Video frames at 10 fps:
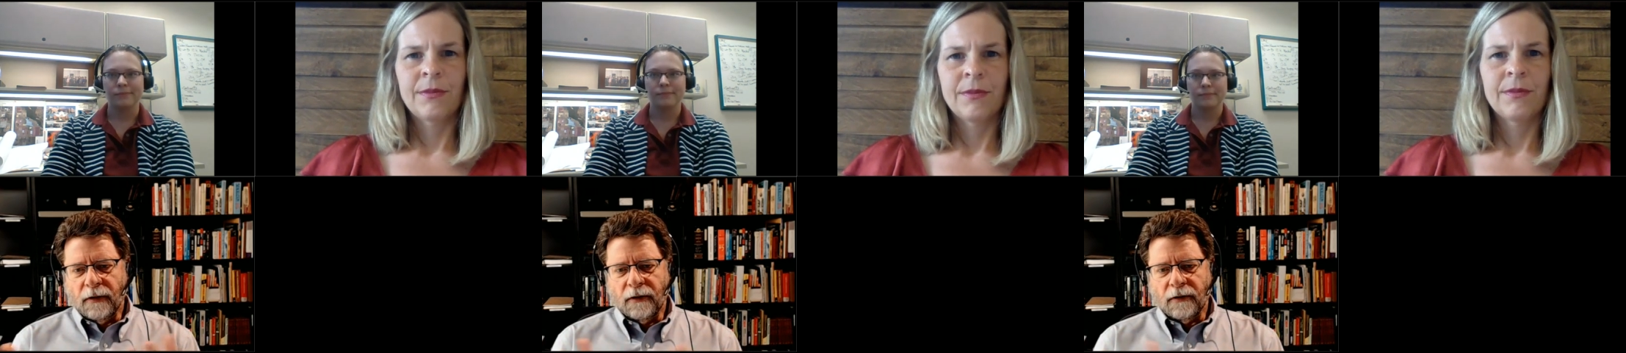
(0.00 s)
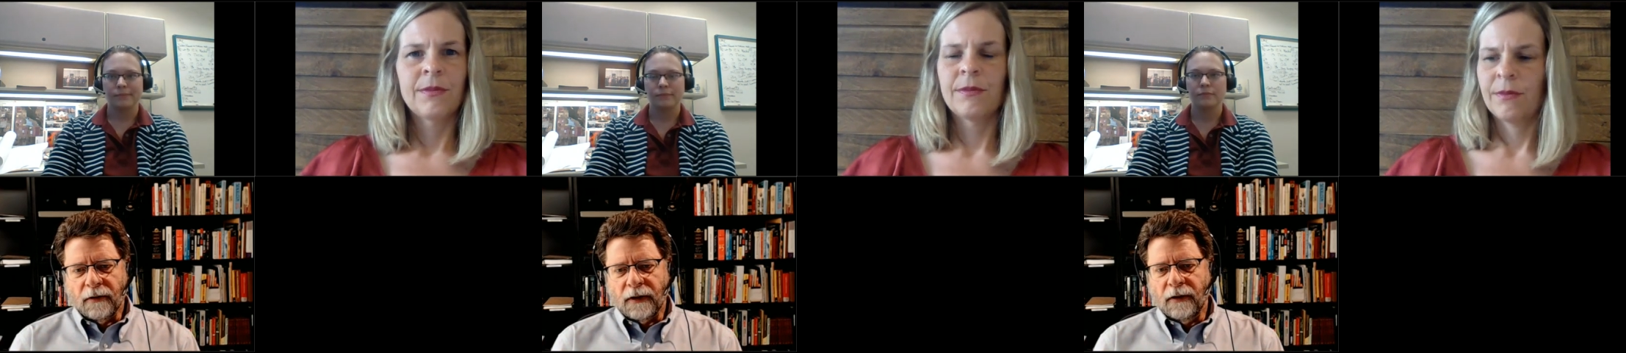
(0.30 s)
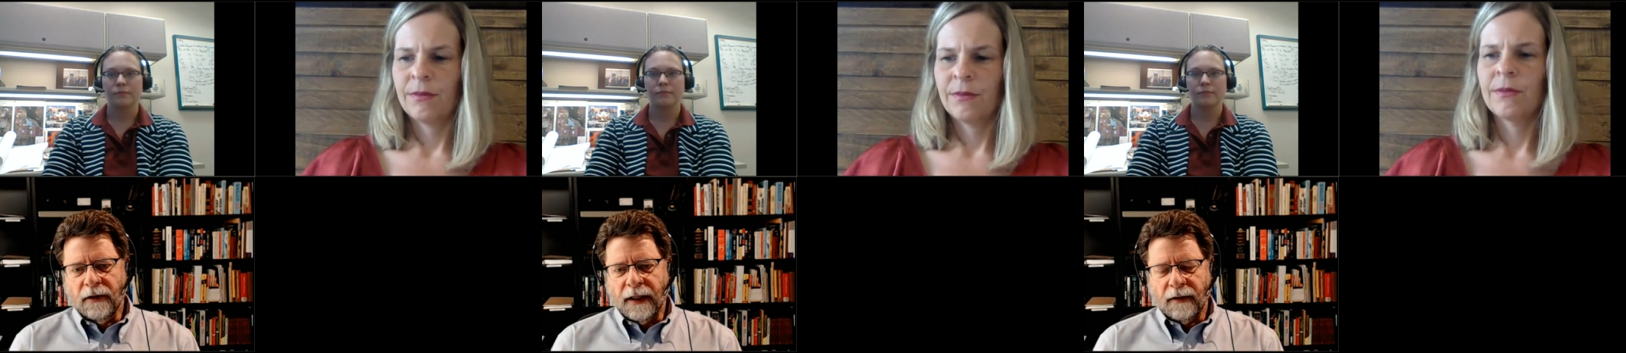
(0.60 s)
Speaker 1: certainly
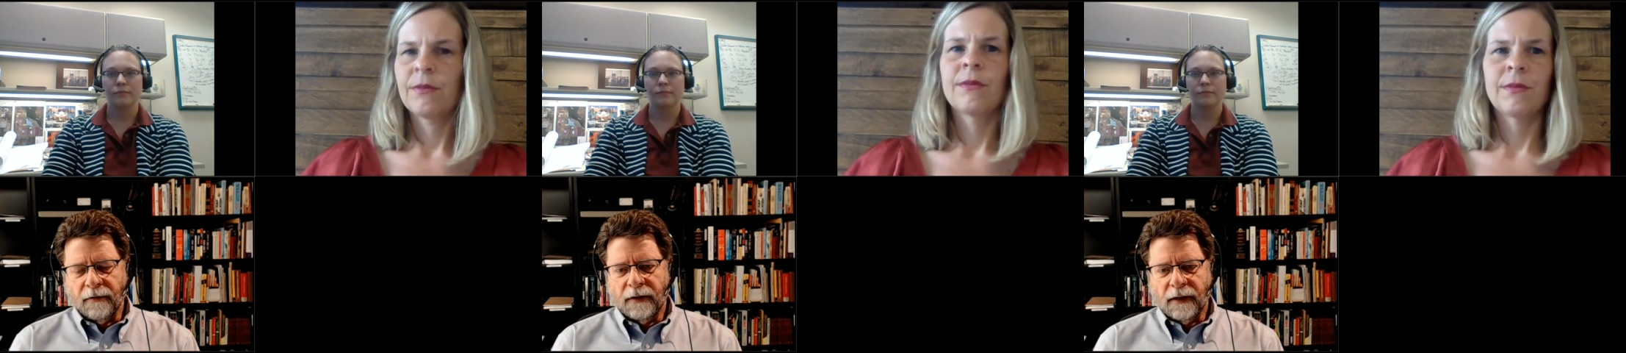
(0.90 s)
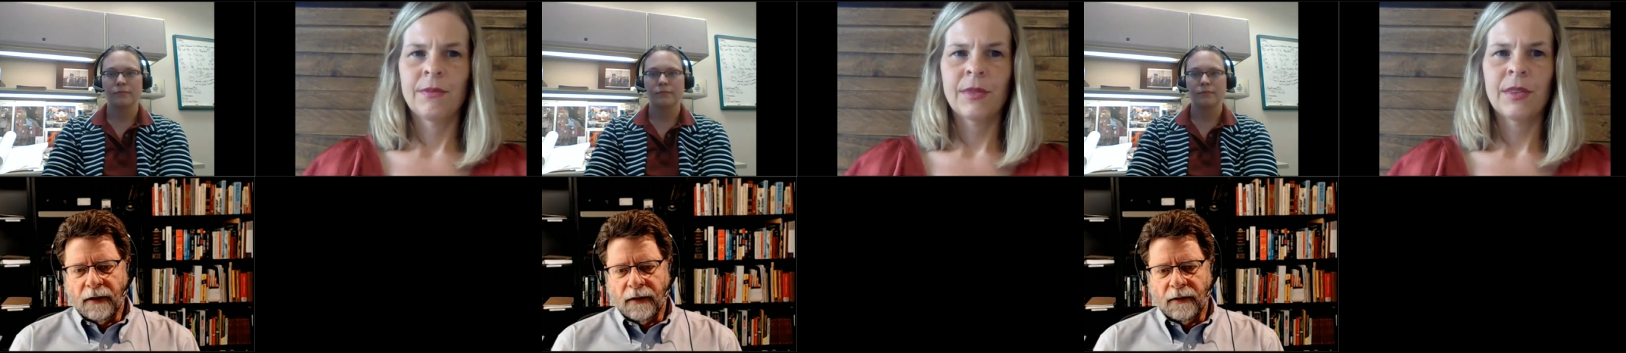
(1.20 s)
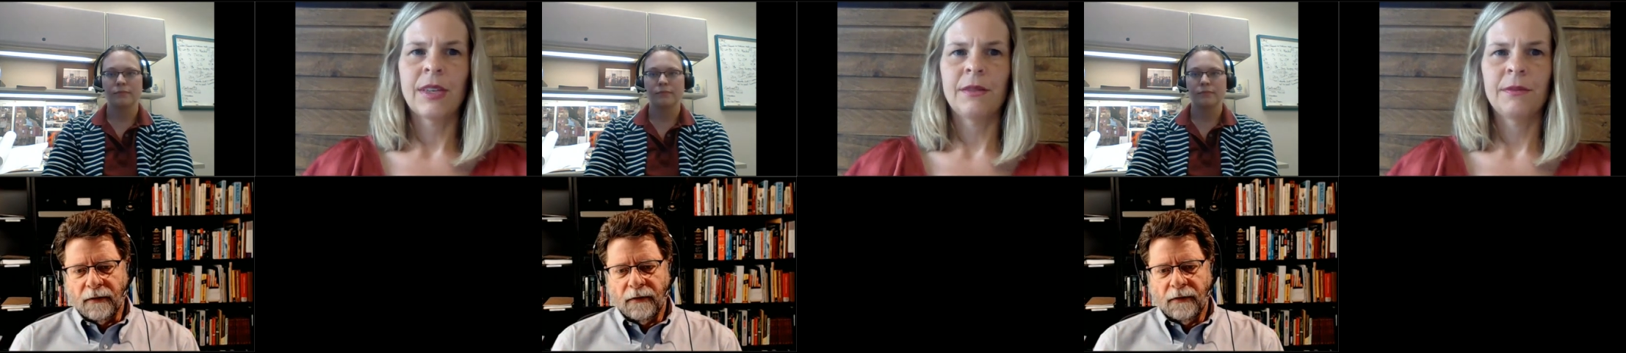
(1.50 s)
do have
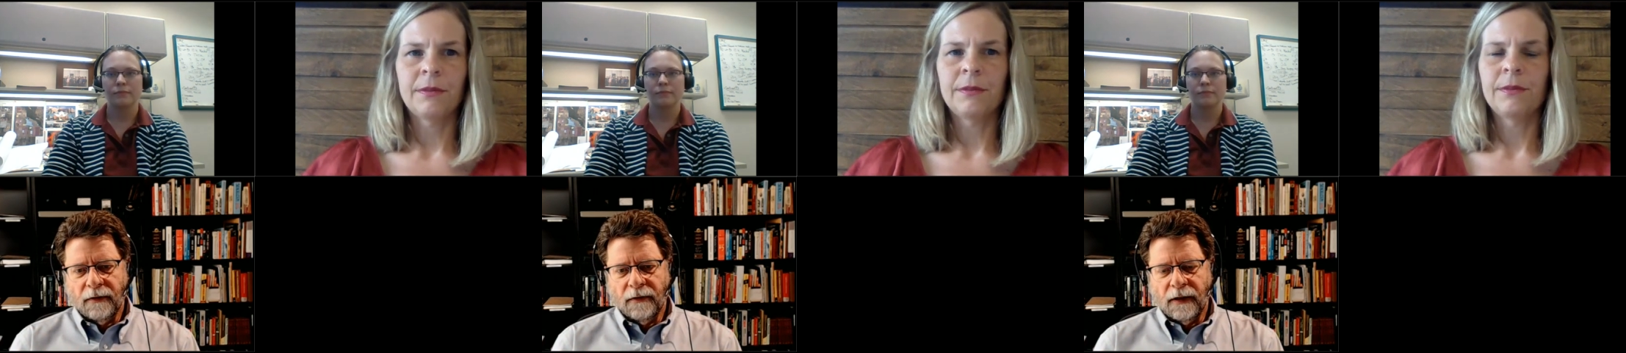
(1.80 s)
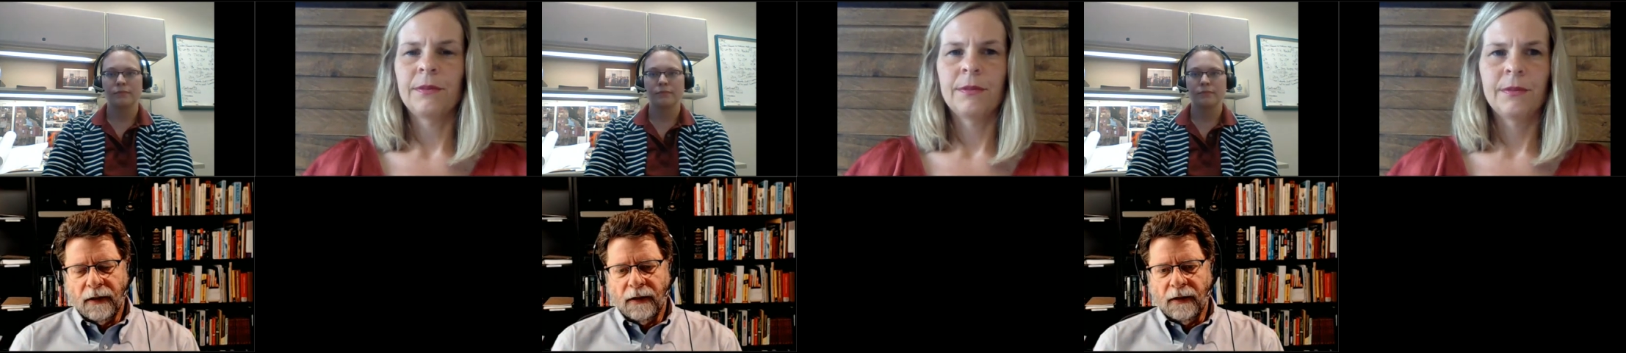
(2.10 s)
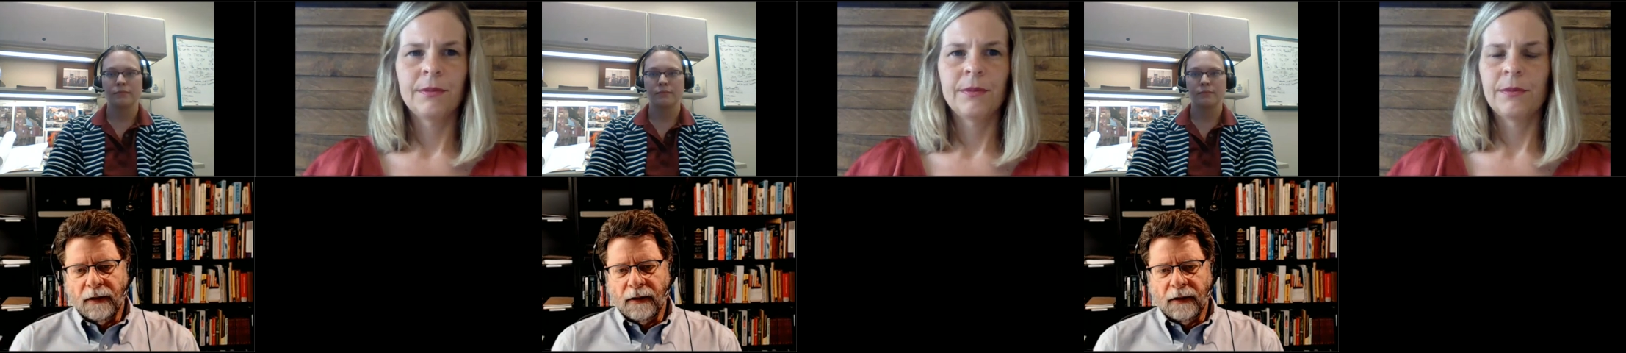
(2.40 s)
the
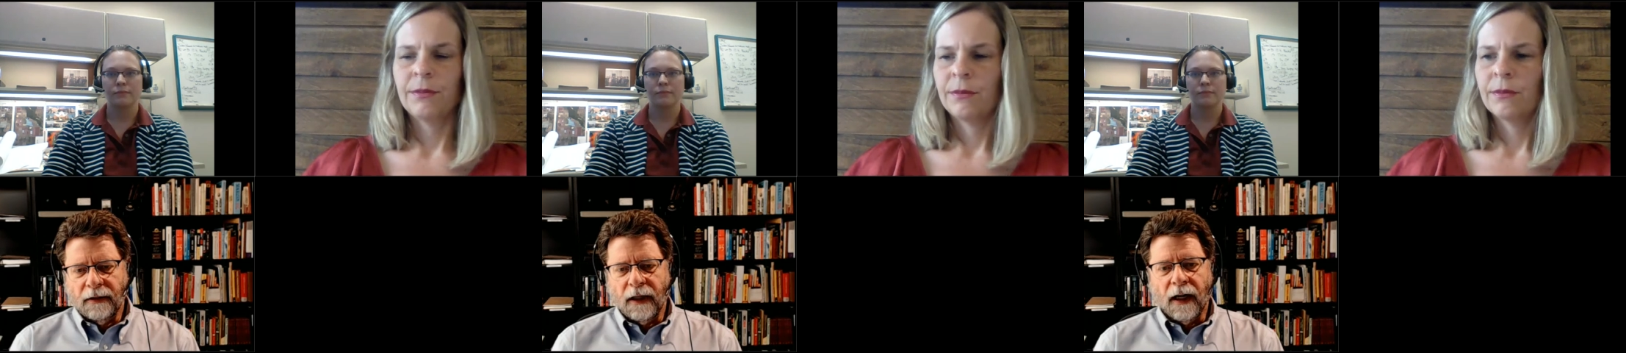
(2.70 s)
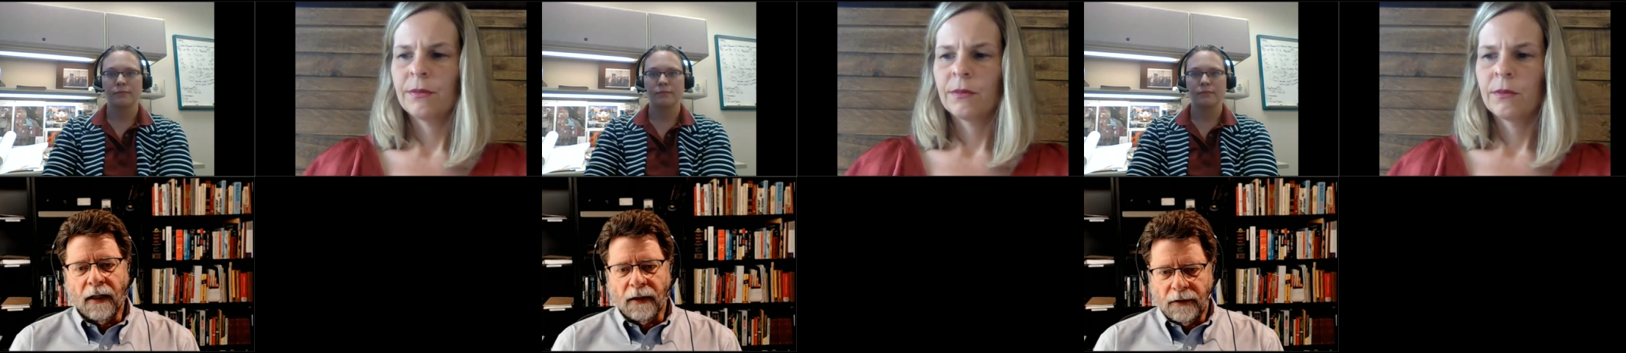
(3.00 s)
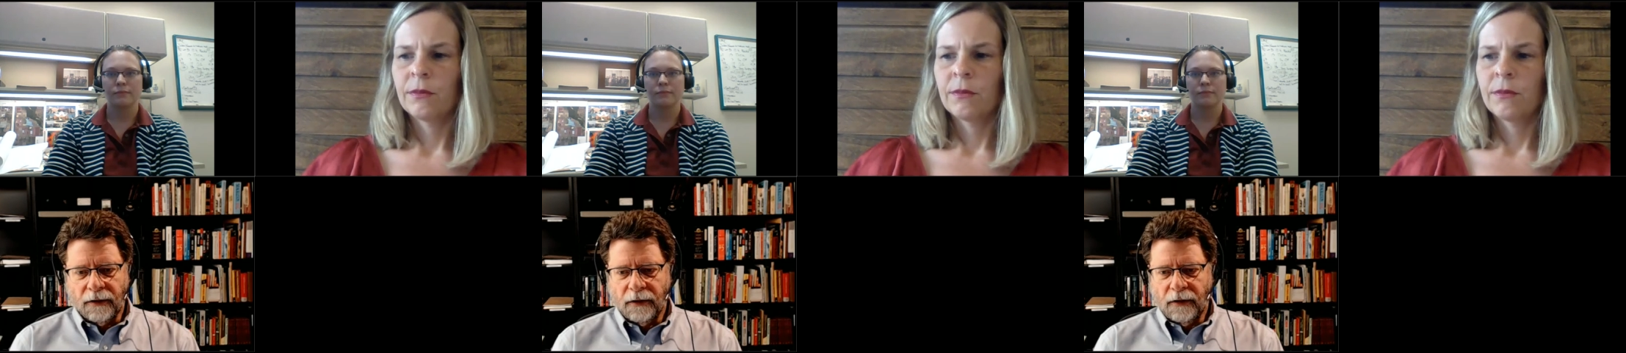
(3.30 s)
the
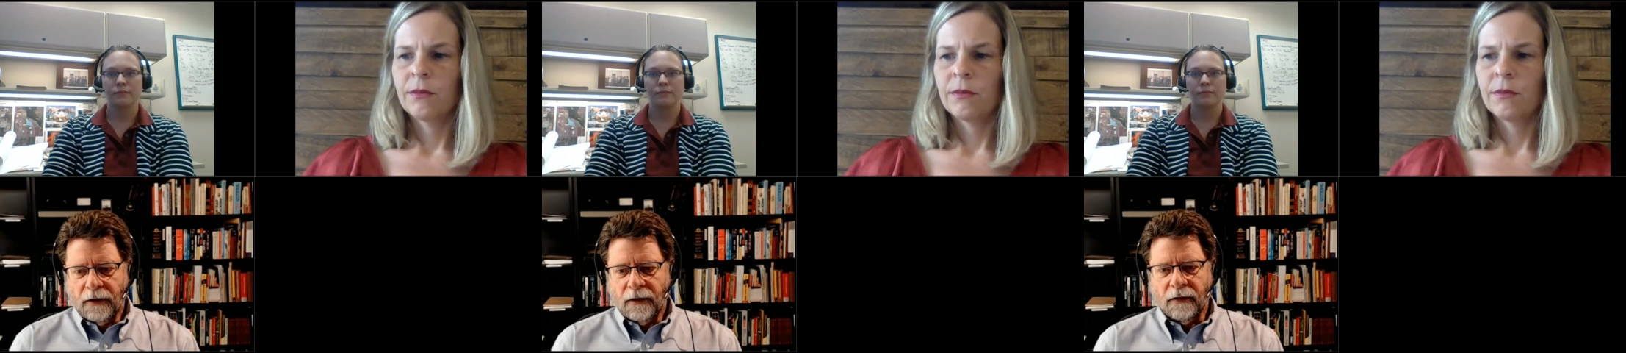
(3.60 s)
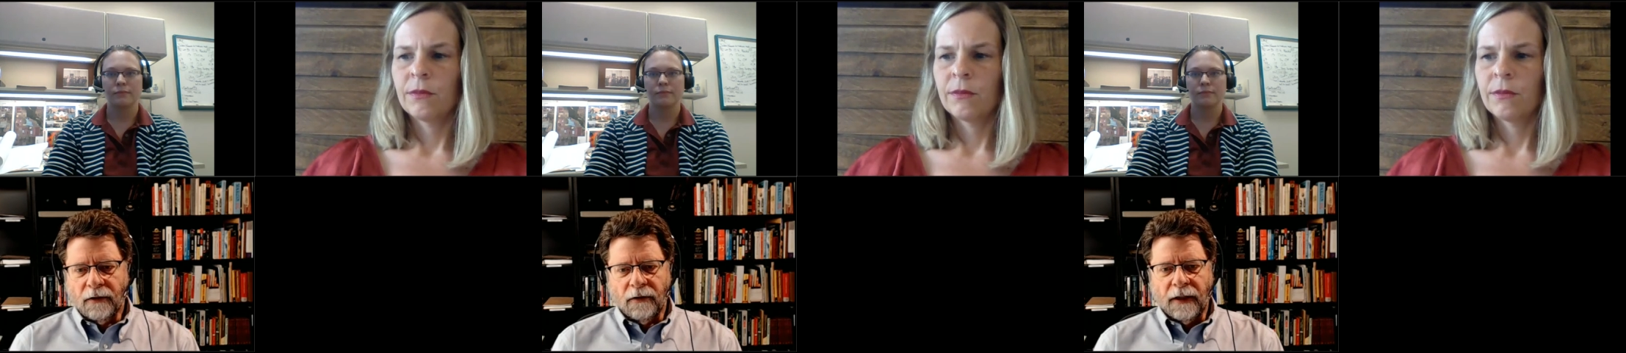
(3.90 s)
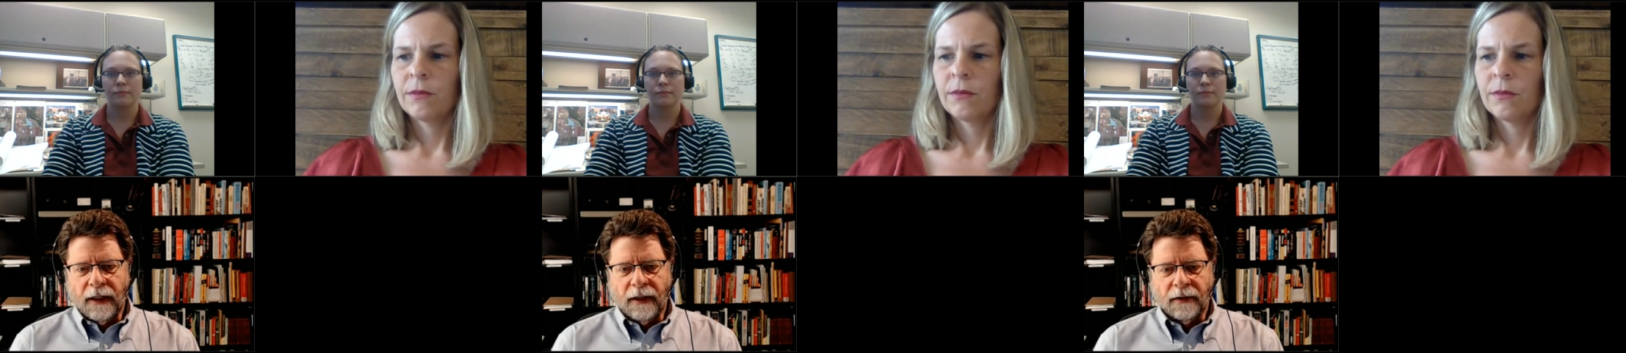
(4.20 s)
knowledge to do that.